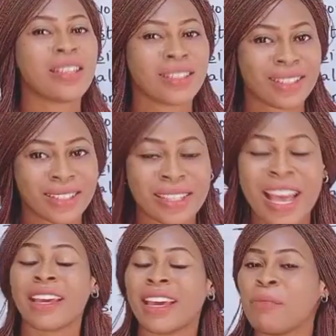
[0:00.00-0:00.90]
S
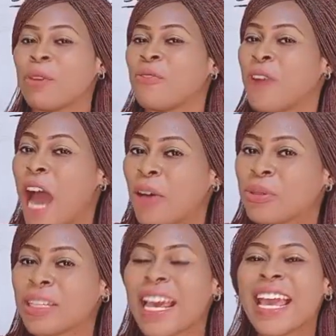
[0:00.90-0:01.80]
can be
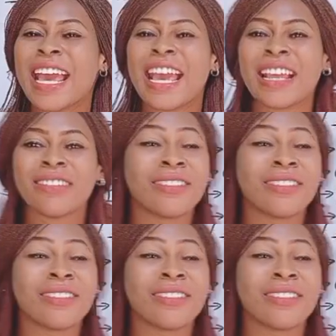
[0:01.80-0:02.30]
found in